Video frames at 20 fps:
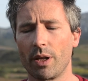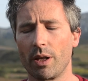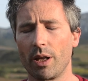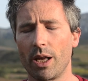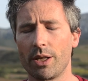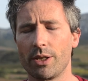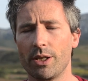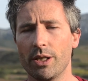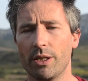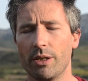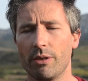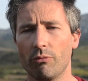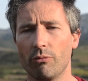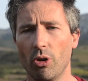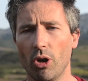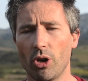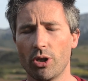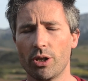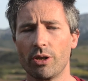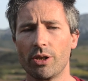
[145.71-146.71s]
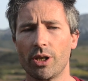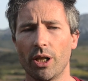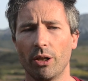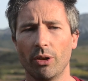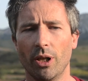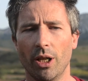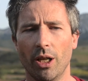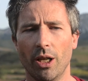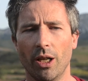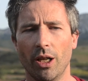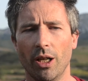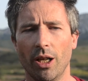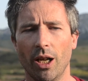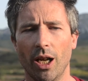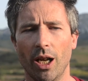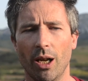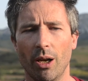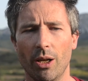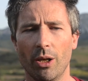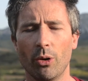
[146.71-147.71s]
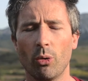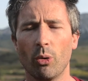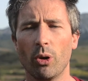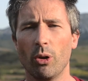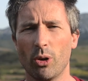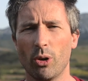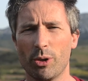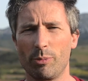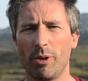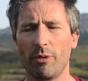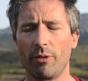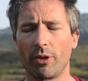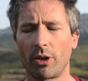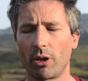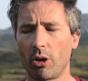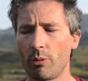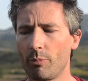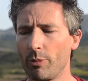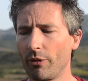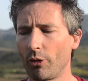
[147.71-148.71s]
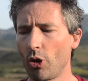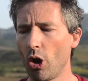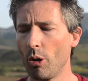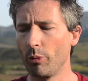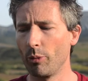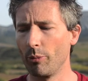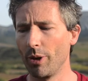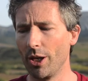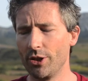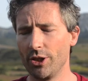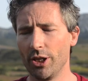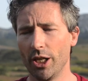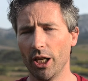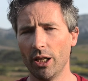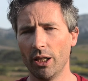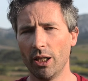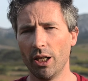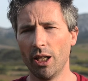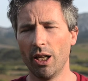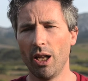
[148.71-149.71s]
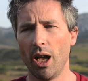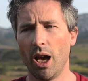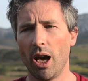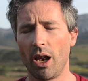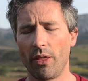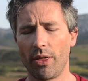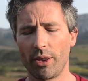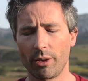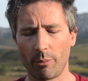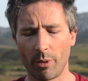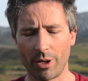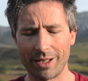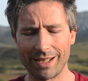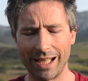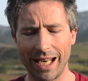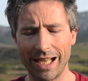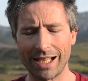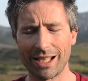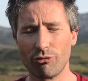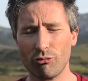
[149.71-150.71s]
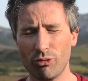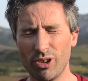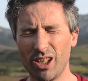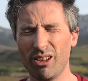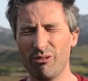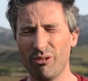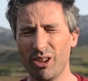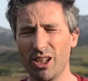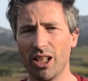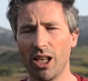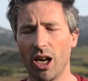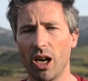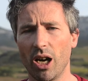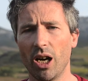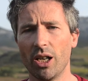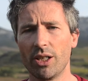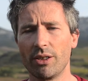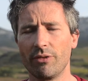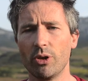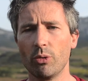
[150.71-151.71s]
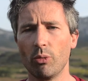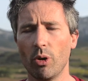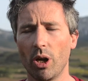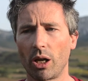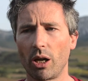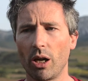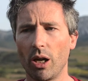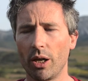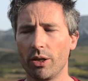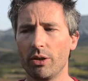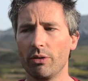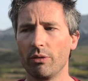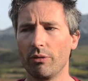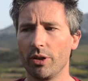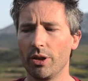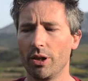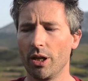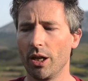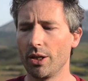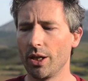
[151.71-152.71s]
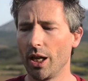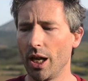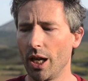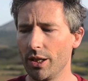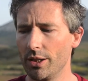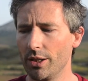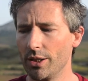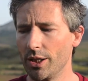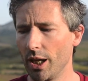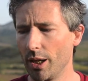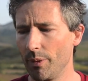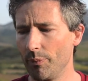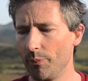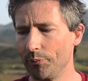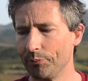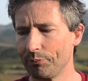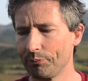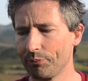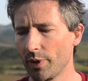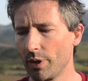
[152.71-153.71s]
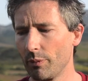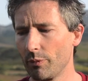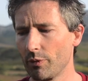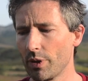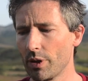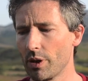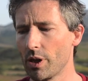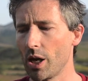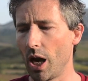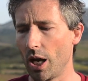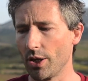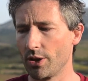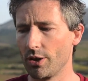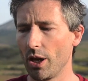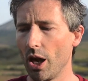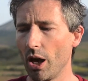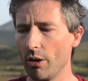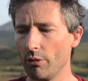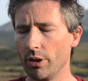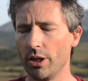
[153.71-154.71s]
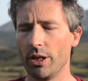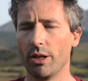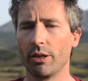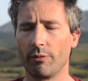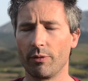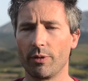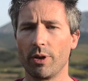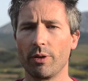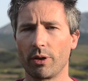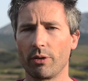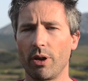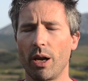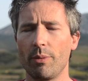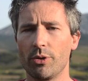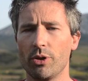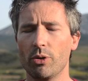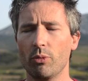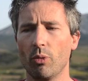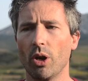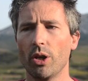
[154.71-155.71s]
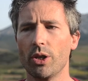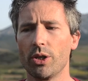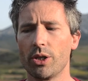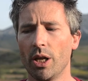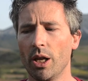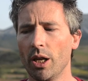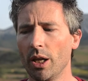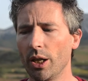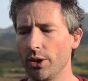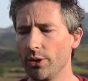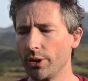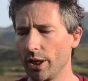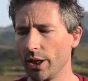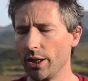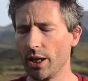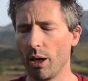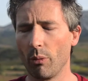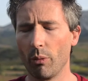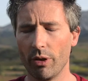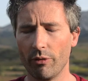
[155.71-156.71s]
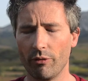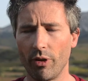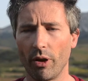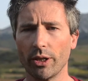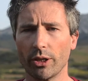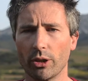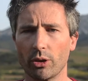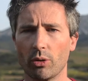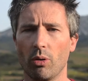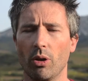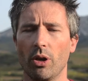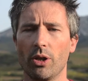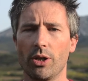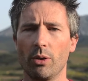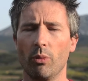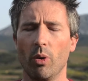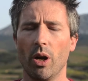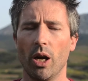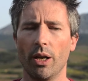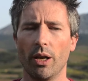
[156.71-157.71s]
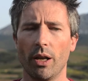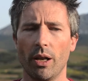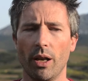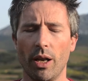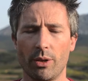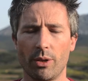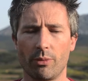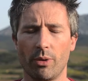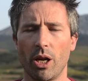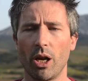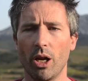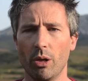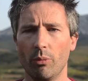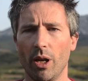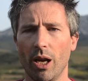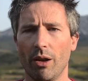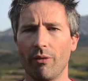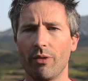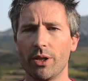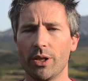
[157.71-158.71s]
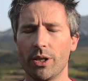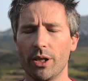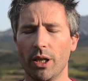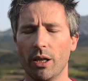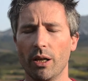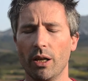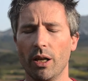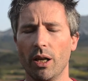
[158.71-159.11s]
acid rot. So in all, it's a bit of a compromise year. I think by selecting really, really hard, if you work hard in your vineyard and cut only the grapes you want, you can end up with a very good quality wine, and that's what I hope we have this year.